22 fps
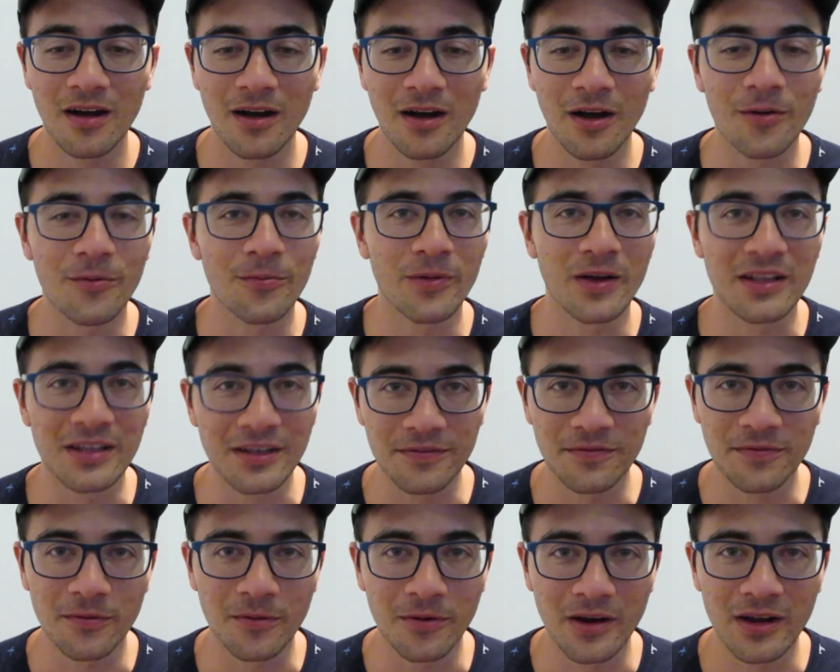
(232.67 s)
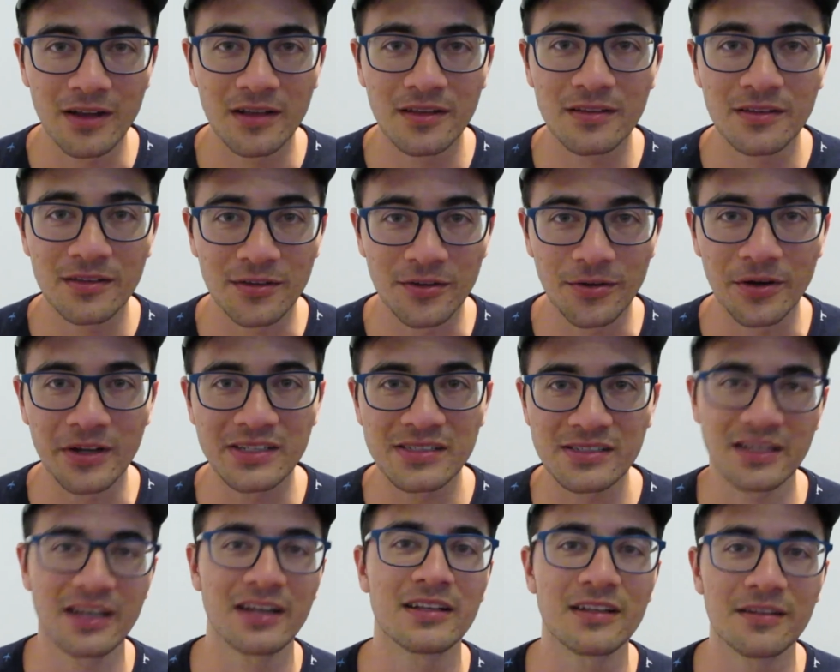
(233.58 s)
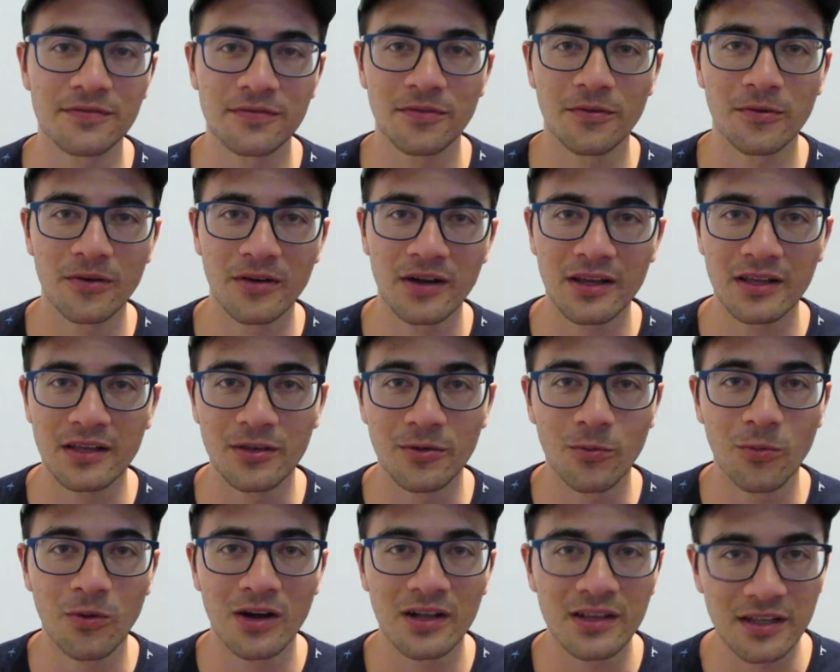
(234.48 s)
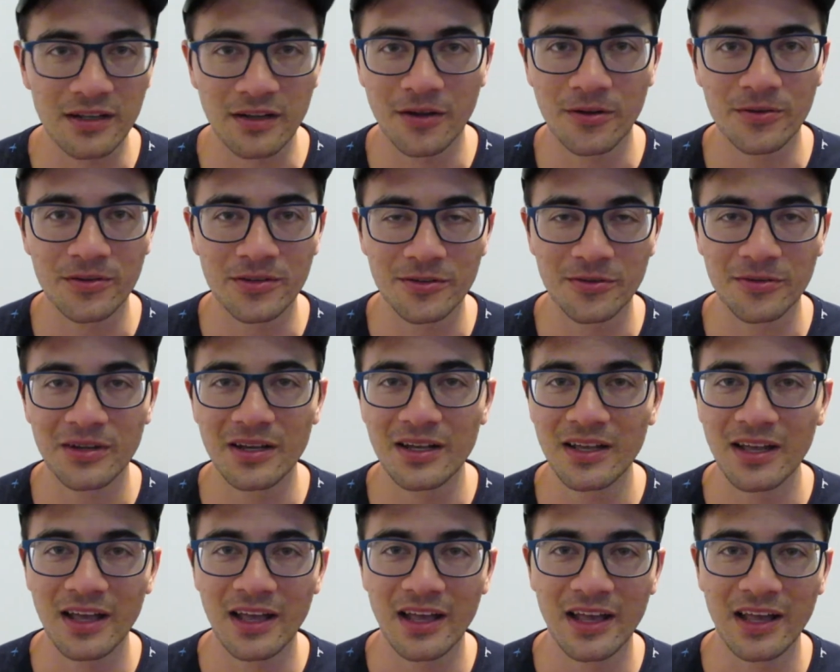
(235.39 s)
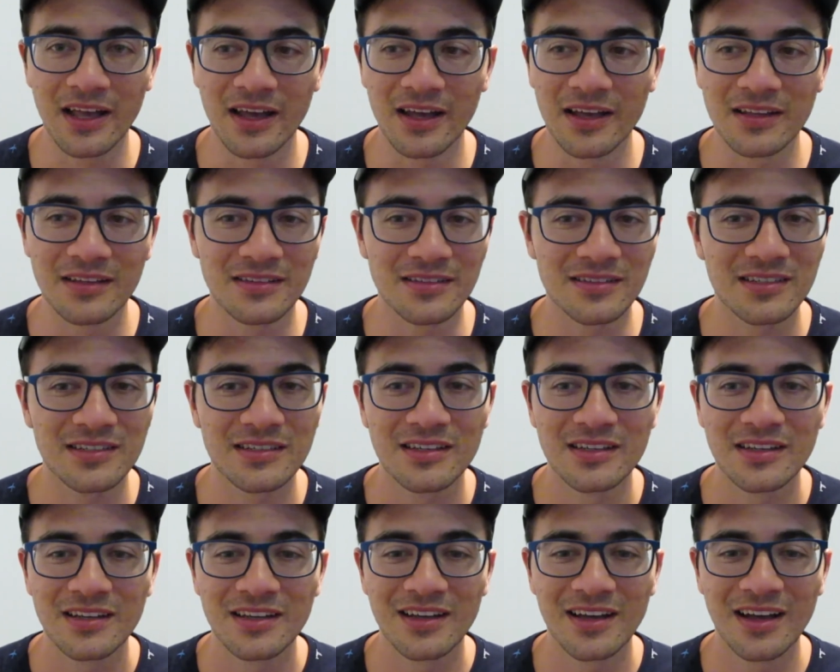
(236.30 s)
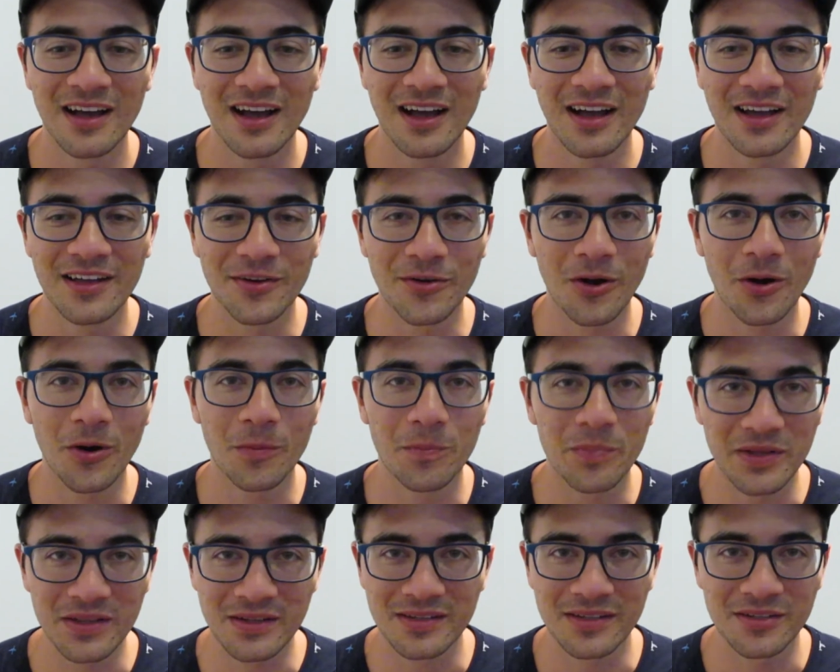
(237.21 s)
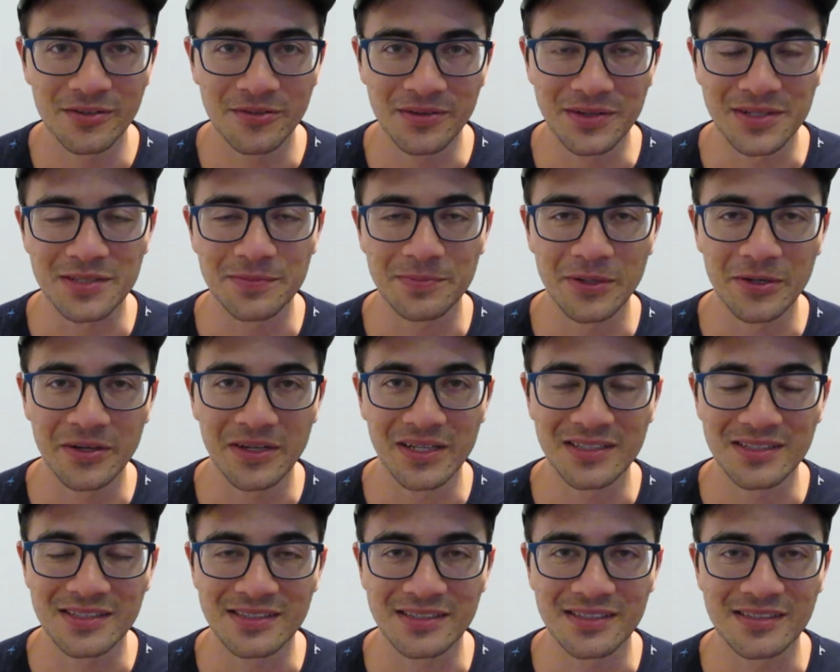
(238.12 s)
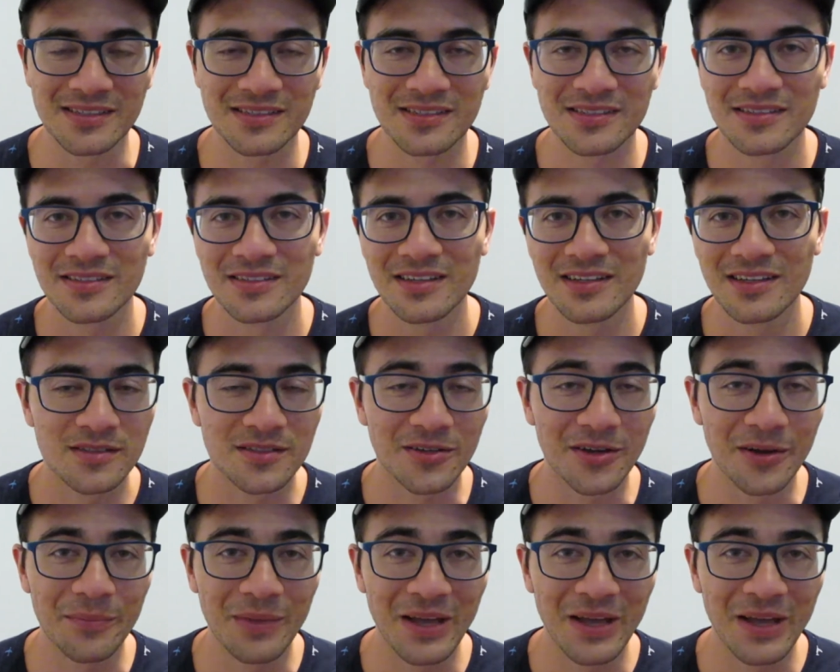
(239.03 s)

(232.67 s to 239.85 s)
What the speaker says: are ready for it. You're excited for it, you want to go do it, and you're open to new experiences. So I'm